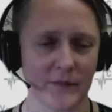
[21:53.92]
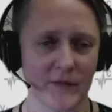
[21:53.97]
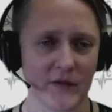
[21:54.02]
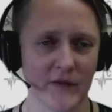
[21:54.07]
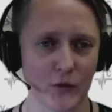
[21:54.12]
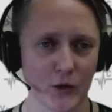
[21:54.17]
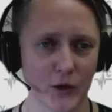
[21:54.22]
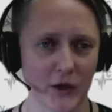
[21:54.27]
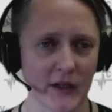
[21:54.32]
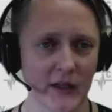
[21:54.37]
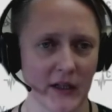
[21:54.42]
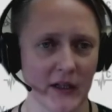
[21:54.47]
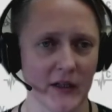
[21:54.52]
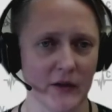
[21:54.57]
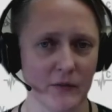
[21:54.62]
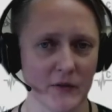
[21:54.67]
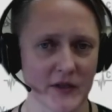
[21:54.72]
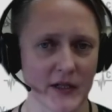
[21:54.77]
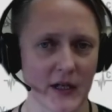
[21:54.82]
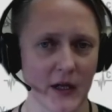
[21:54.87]
working
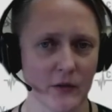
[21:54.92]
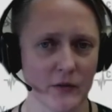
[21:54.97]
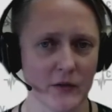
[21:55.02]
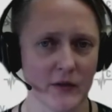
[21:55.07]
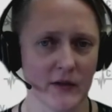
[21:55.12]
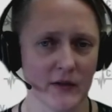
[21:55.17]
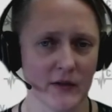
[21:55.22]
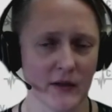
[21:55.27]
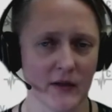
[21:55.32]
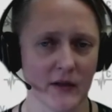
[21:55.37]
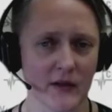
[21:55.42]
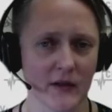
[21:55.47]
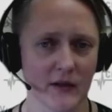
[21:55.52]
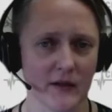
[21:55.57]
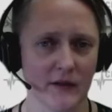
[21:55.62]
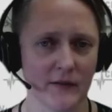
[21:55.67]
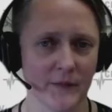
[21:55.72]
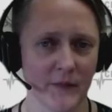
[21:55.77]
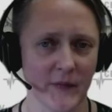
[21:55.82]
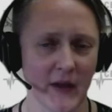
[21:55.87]
without
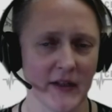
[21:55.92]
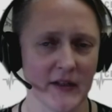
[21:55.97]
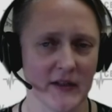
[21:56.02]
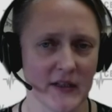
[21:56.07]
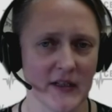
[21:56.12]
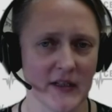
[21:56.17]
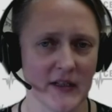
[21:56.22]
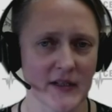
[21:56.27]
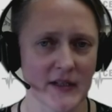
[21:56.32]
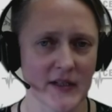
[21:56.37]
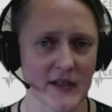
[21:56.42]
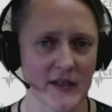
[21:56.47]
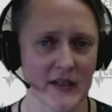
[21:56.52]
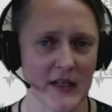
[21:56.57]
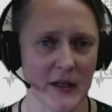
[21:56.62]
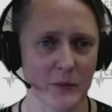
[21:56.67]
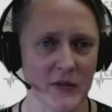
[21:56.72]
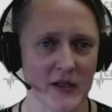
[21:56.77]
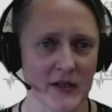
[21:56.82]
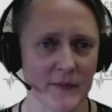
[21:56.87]
IT
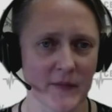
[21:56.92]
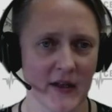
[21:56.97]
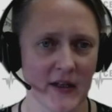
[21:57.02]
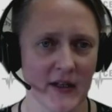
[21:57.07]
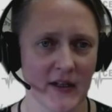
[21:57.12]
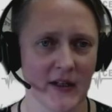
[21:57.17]
systems.